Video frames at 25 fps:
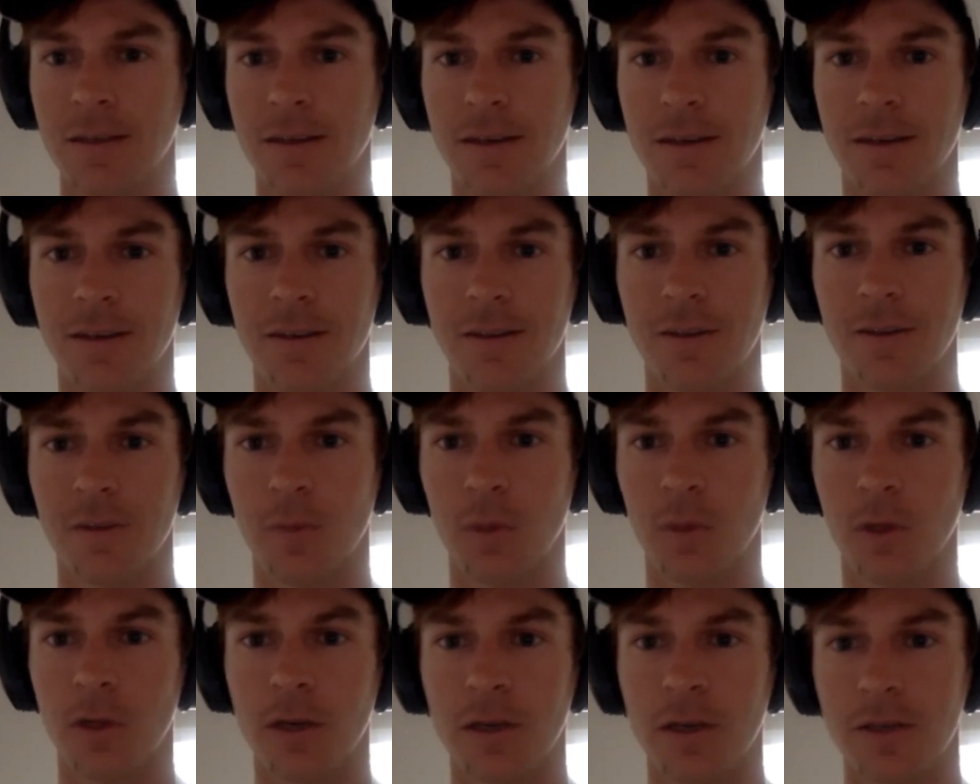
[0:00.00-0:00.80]
uh, the
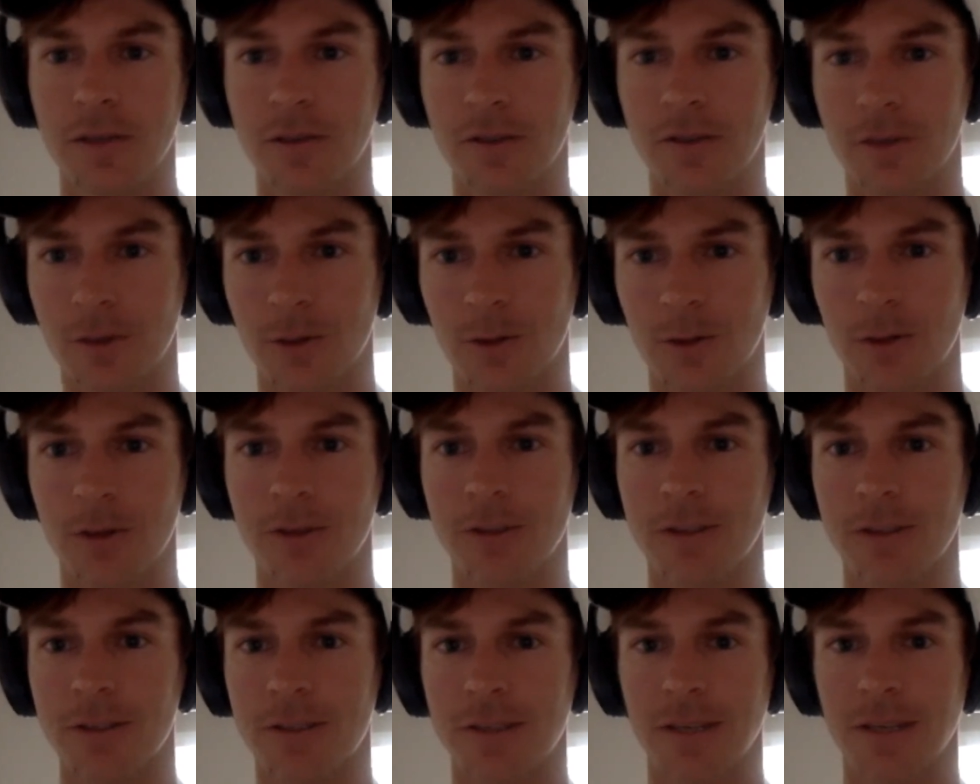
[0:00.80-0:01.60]
players on the court
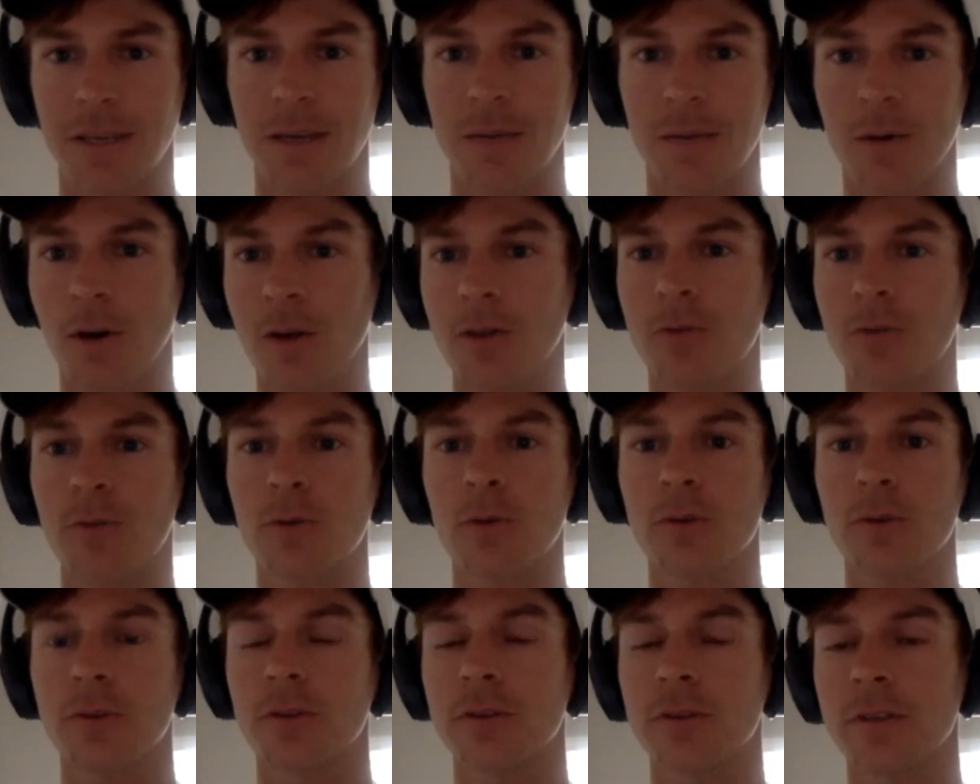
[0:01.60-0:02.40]
are the same all the
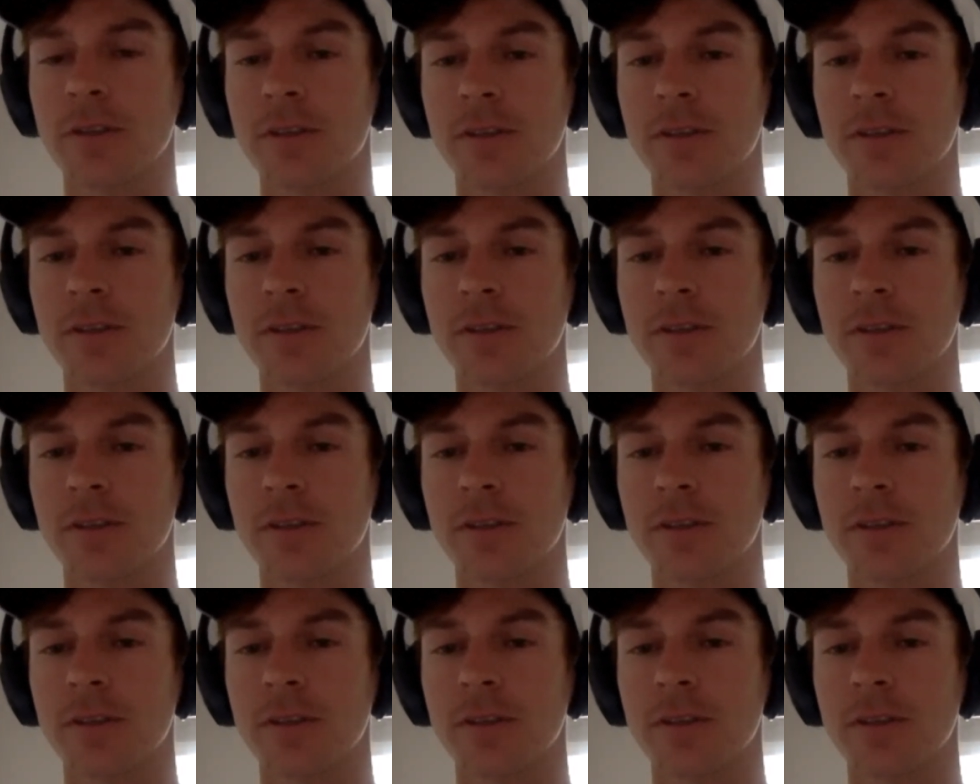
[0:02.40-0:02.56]
rules are the